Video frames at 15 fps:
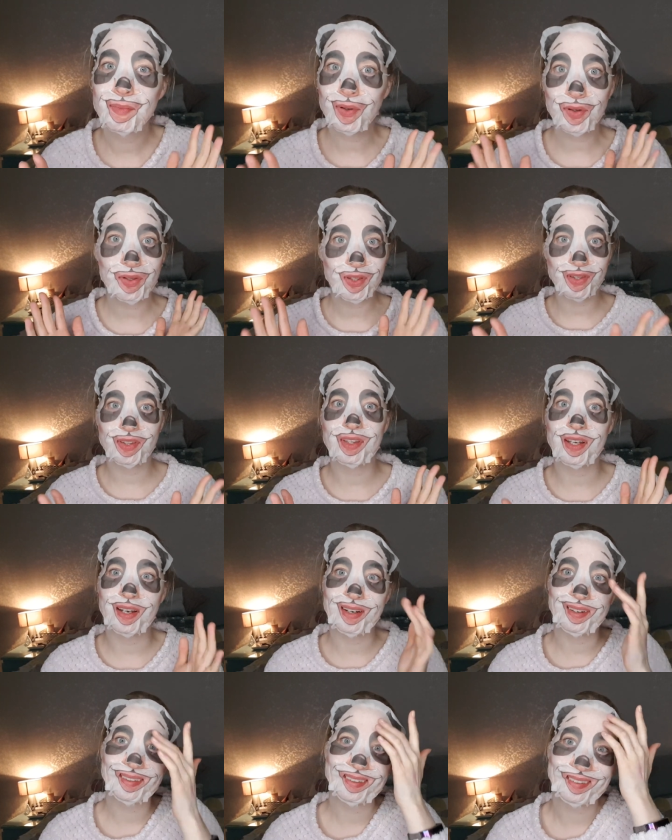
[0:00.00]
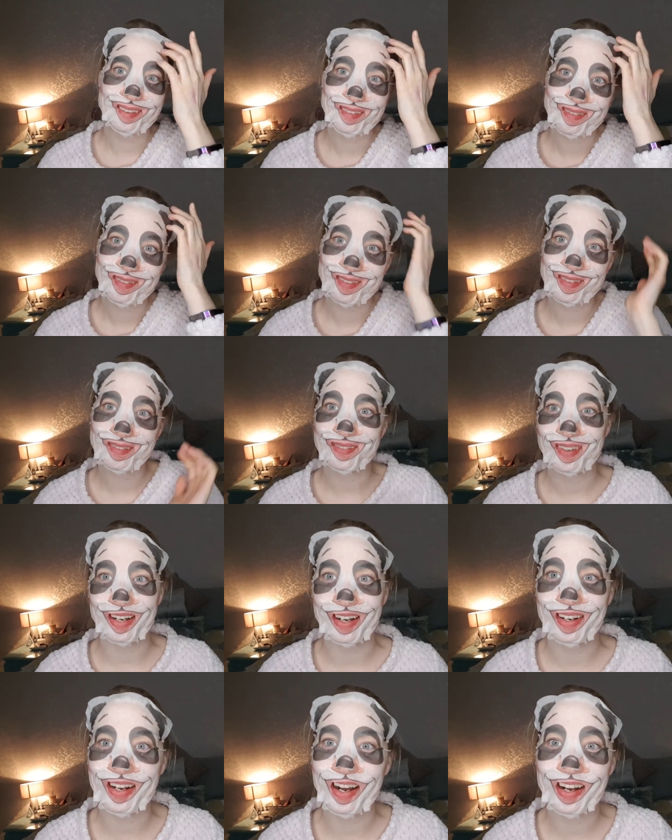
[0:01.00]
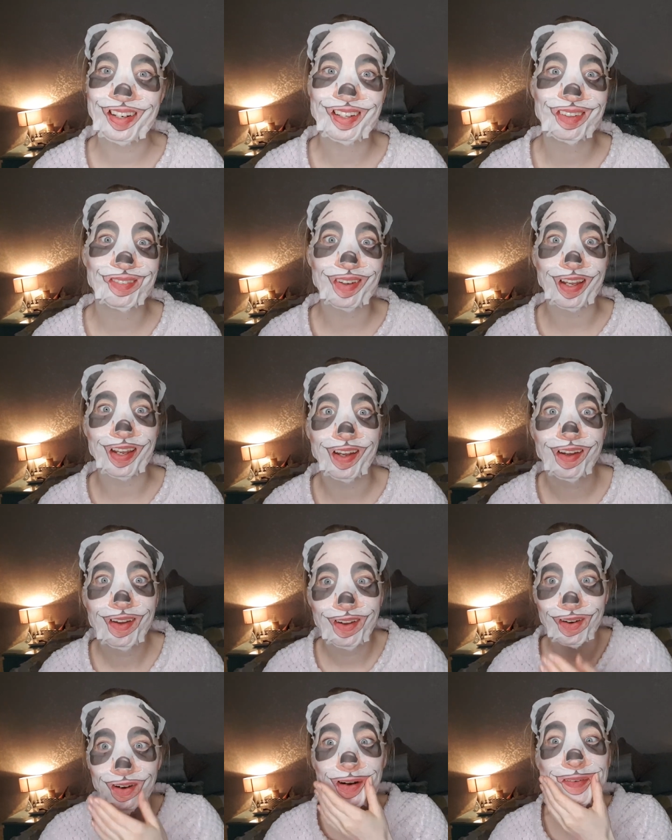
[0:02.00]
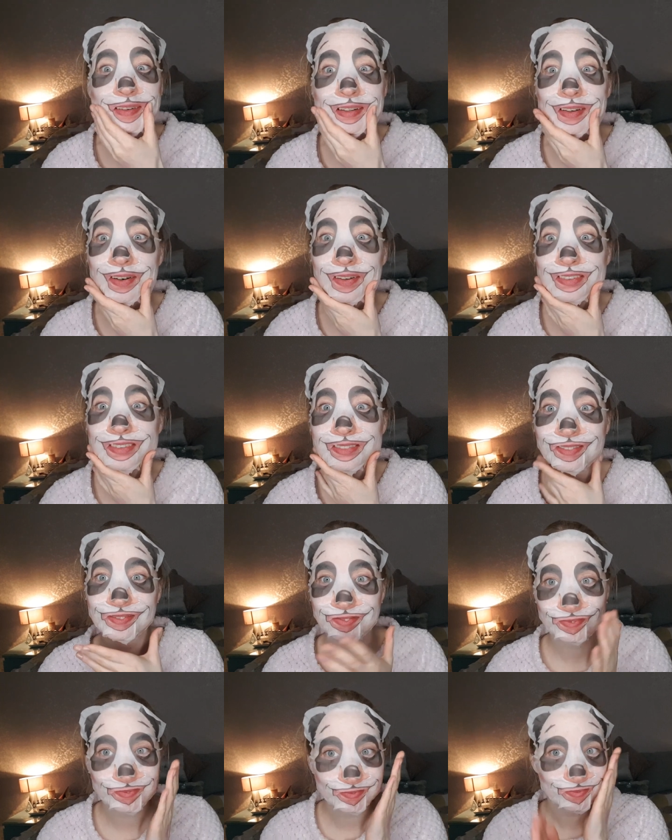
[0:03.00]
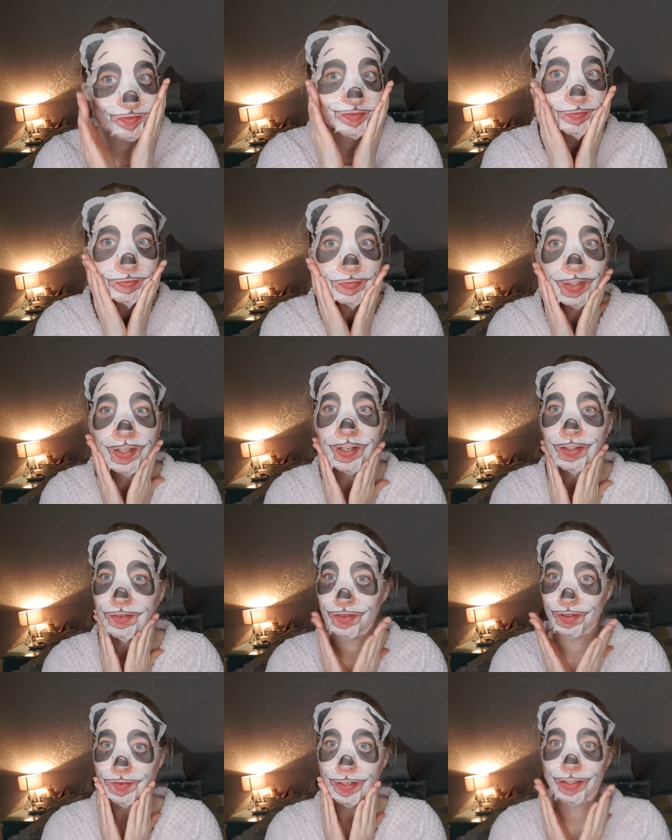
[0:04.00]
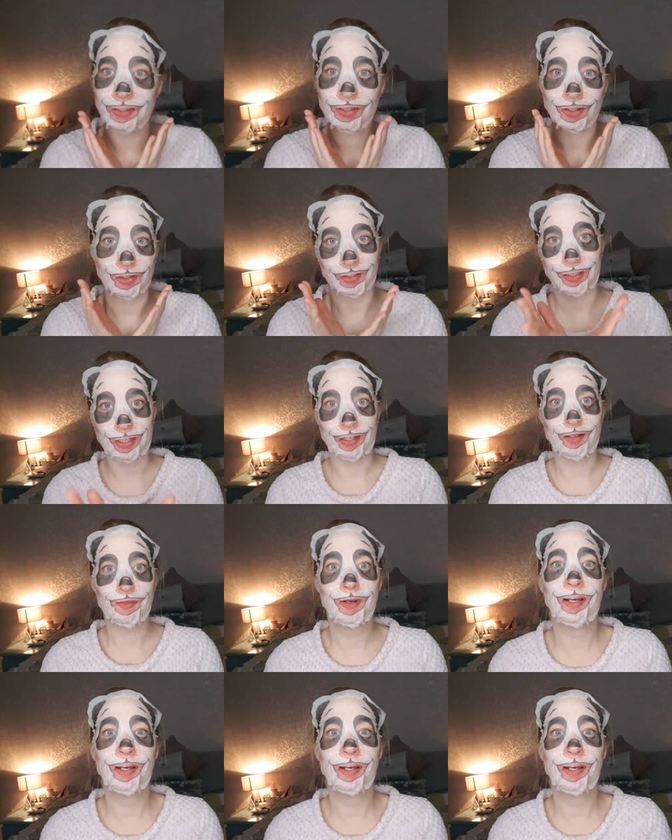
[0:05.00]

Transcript: but other than that, I love it. Oh my God. I kind of want to wear this all the time.